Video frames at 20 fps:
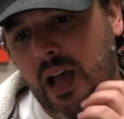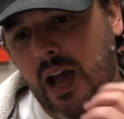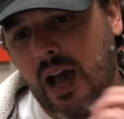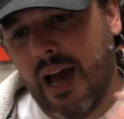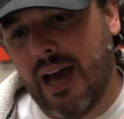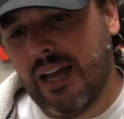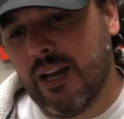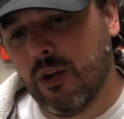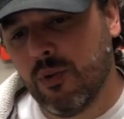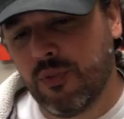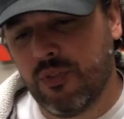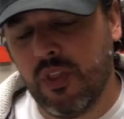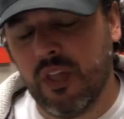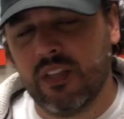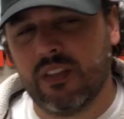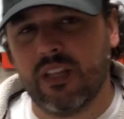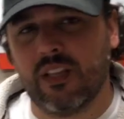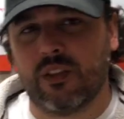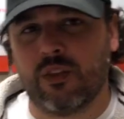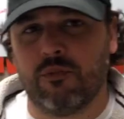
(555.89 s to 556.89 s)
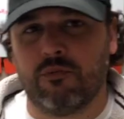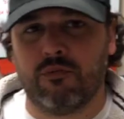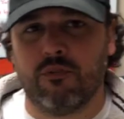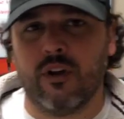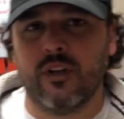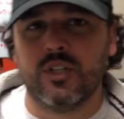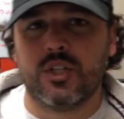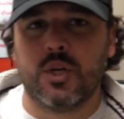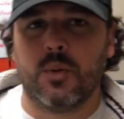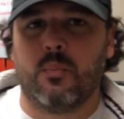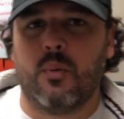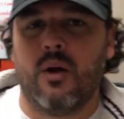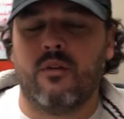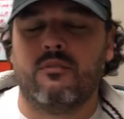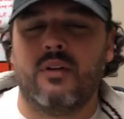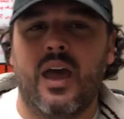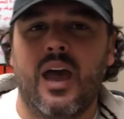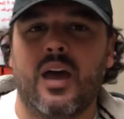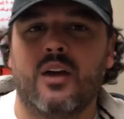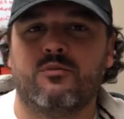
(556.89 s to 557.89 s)
I don't think that the friendship
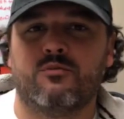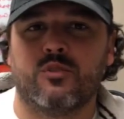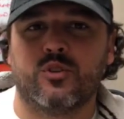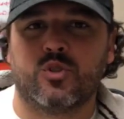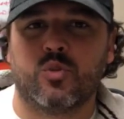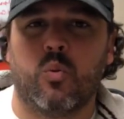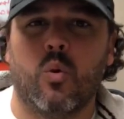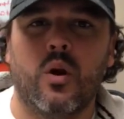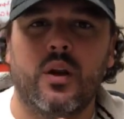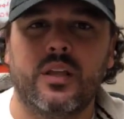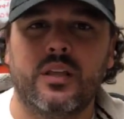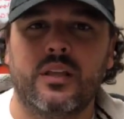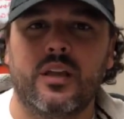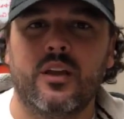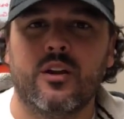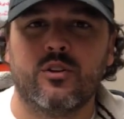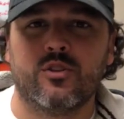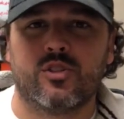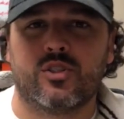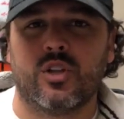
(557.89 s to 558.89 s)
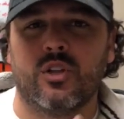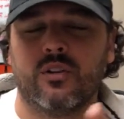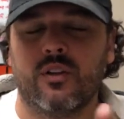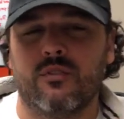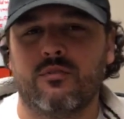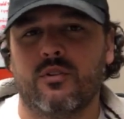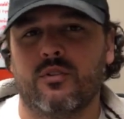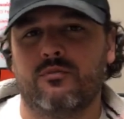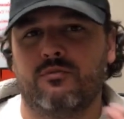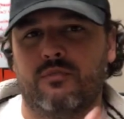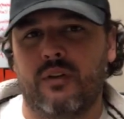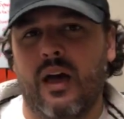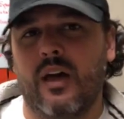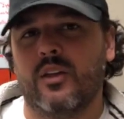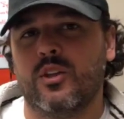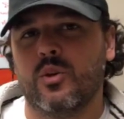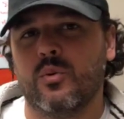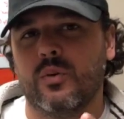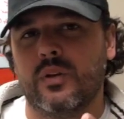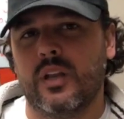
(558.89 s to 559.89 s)
I've had for 20 years delivered
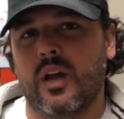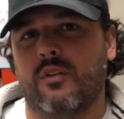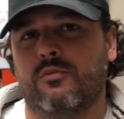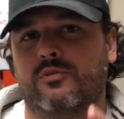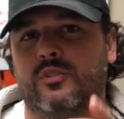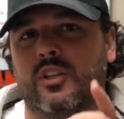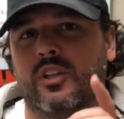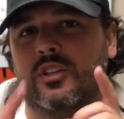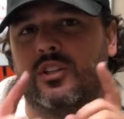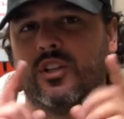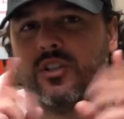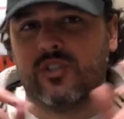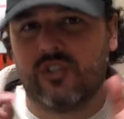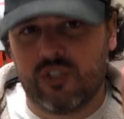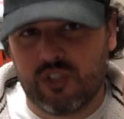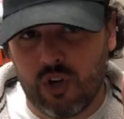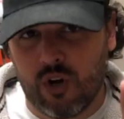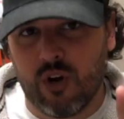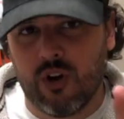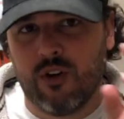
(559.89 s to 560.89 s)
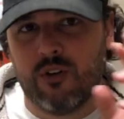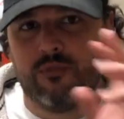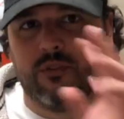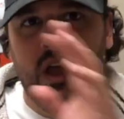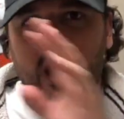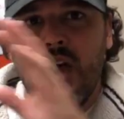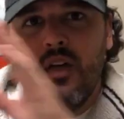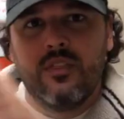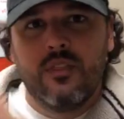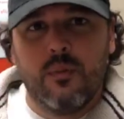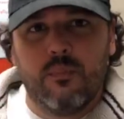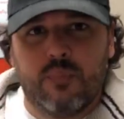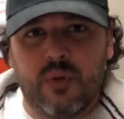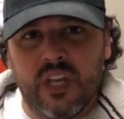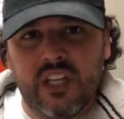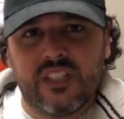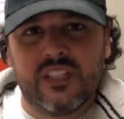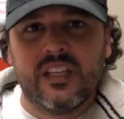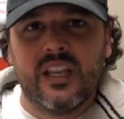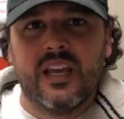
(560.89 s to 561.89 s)
value enough to deserve the
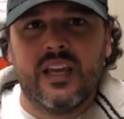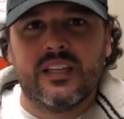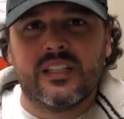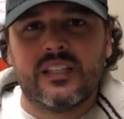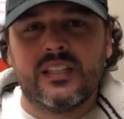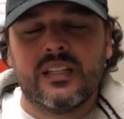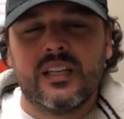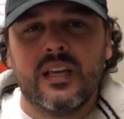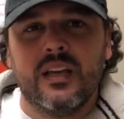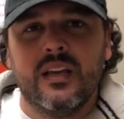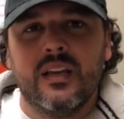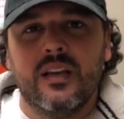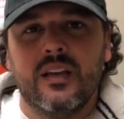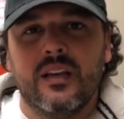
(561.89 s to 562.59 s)
business